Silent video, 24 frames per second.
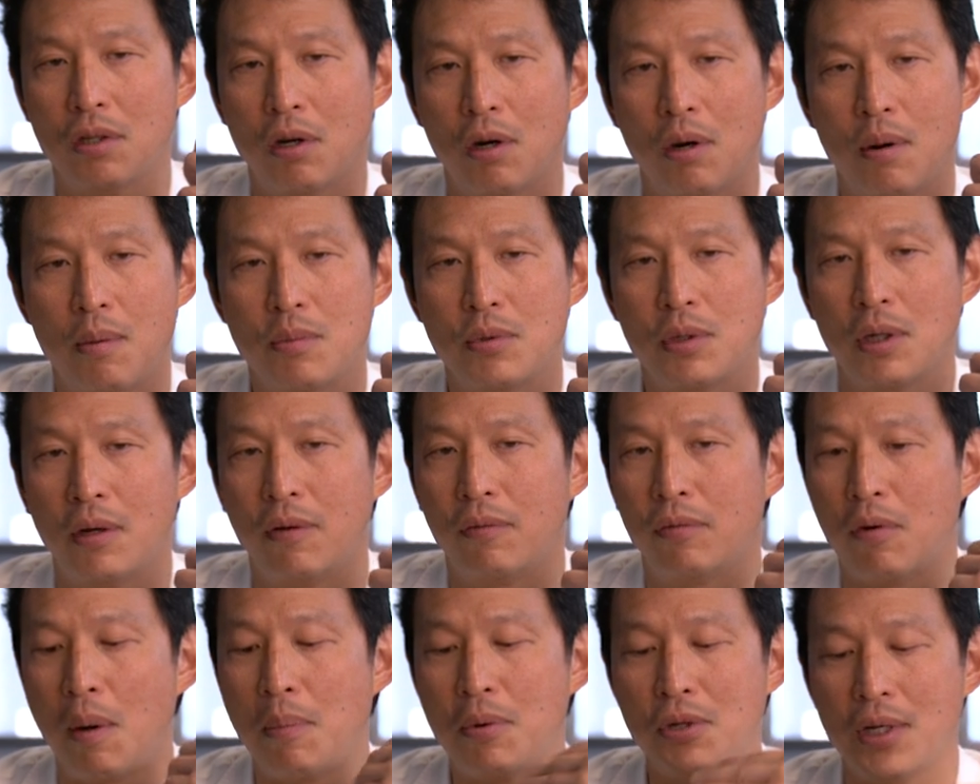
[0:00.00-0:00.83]
terms
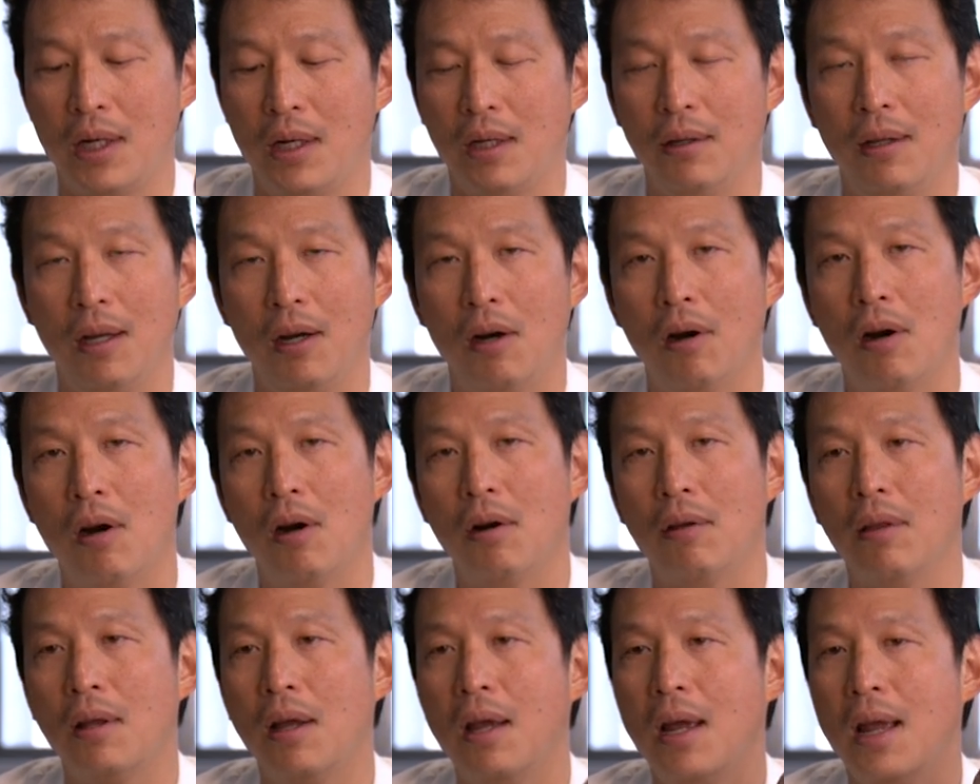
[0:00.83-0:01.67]
of representing the
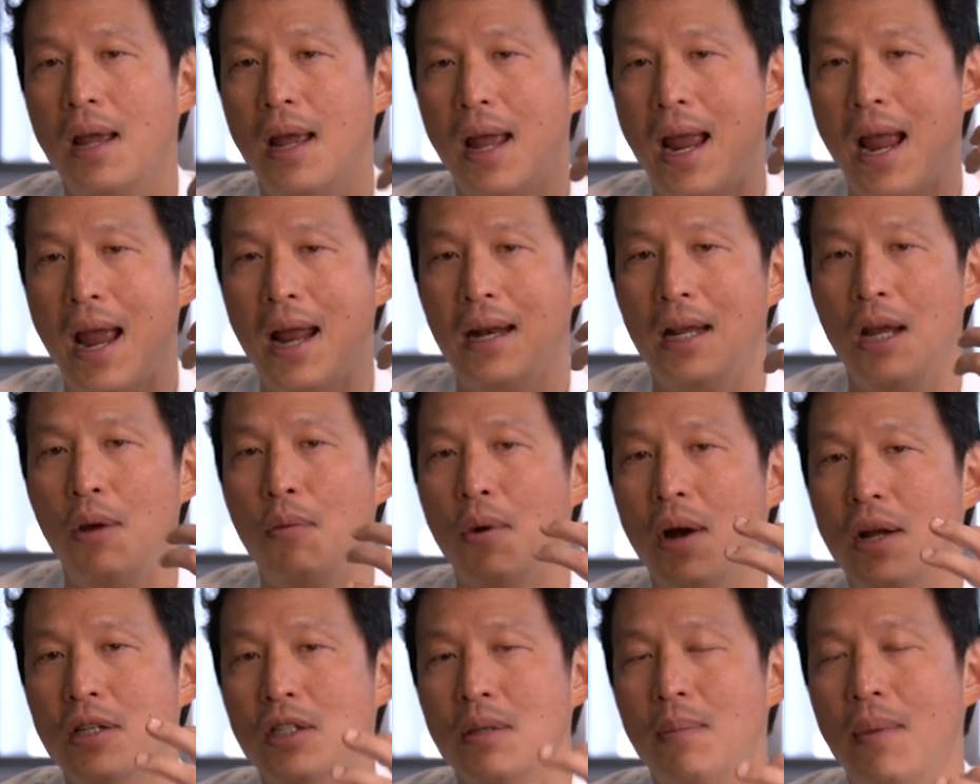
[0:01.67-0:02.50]
earth. And he
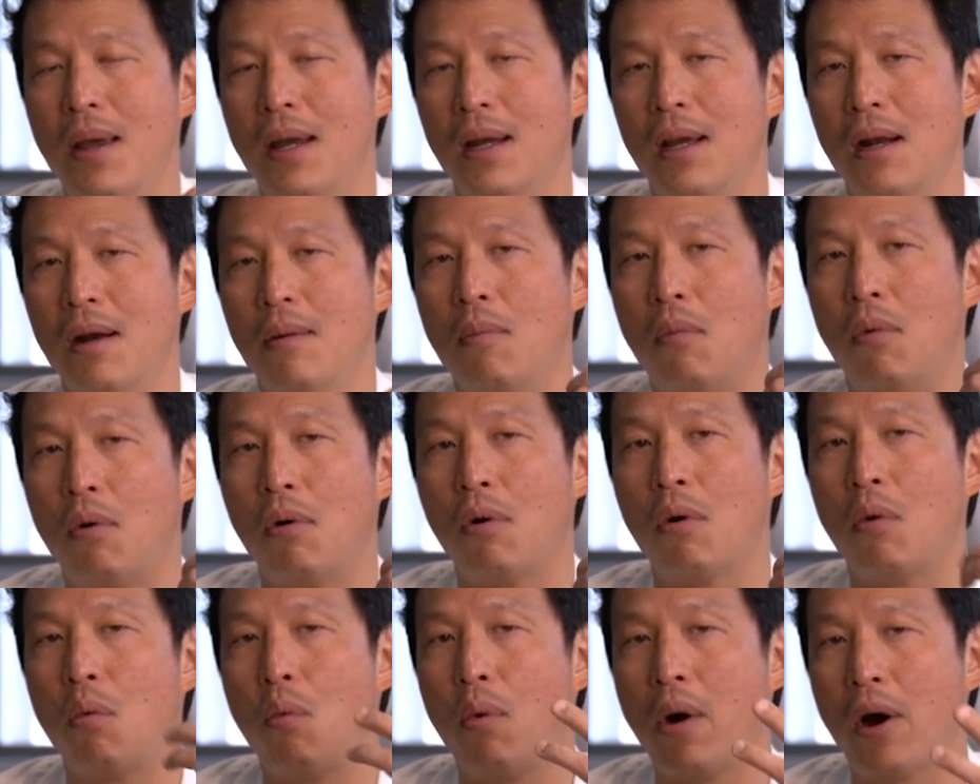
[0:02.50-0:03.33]
wanted to make it
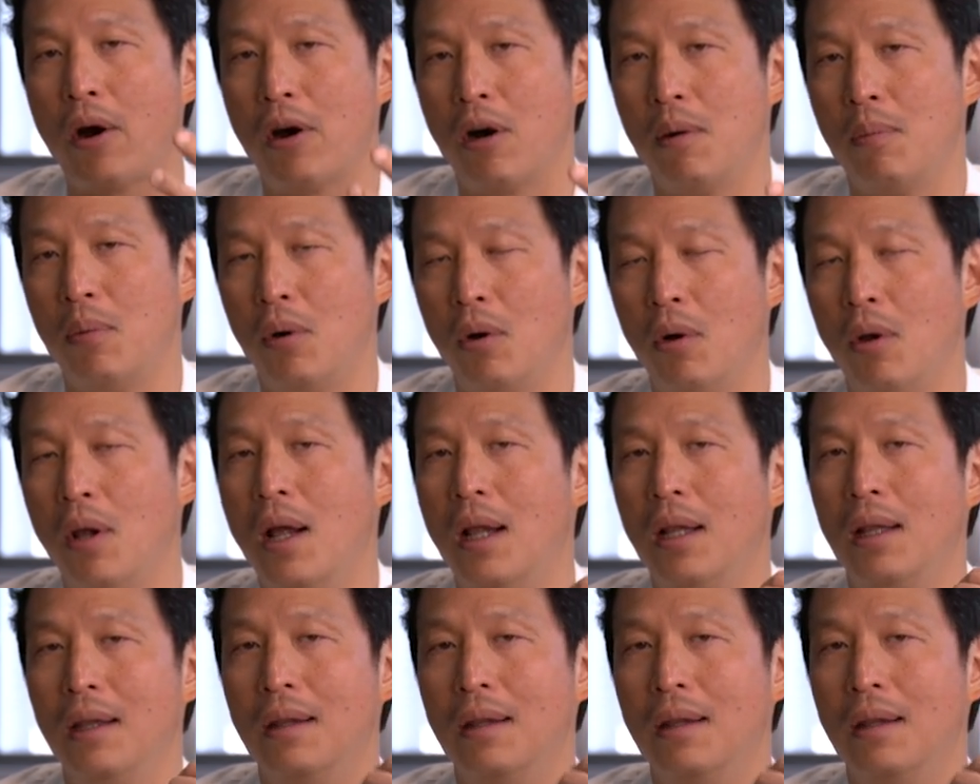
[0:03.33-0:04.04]
more wearable,